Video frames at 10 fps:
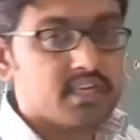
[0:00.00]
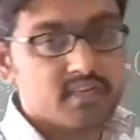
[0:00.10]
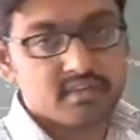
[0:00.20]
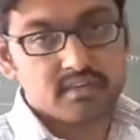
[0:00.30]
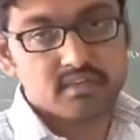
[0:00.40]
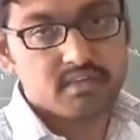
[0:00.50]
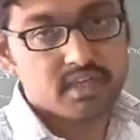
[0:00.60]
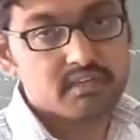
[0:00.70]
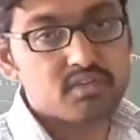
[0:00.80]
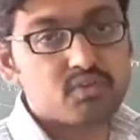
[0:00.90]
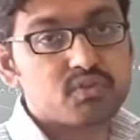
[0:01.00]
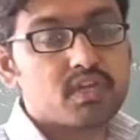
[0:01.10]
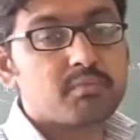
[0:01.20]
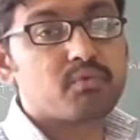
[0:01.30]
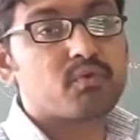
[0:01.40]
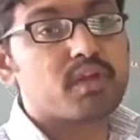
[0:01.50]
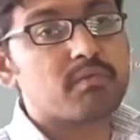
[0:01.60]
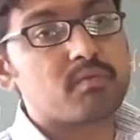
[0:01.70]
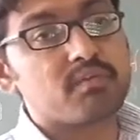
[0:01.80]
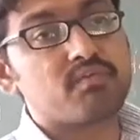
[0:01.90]
Execution of program will be
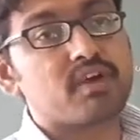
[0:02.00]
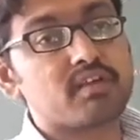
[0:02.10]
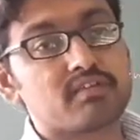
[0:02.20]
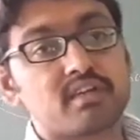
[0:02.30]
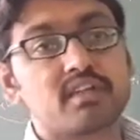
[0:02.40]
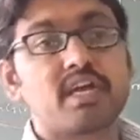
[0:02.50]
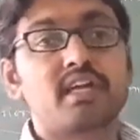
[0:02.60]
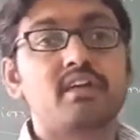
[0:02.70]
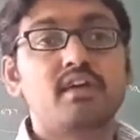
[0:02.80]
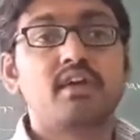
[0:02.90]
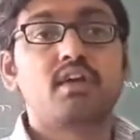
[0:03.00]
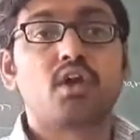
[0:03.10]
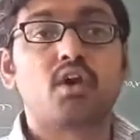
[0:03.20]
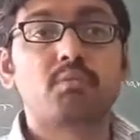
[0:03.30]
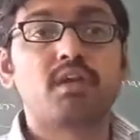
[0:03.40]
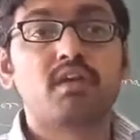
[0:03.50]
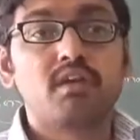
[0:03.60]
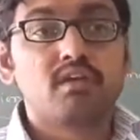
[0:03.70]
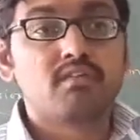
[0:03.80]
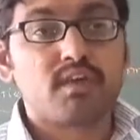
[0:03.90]
faster than normal
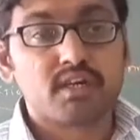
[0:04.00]
functions.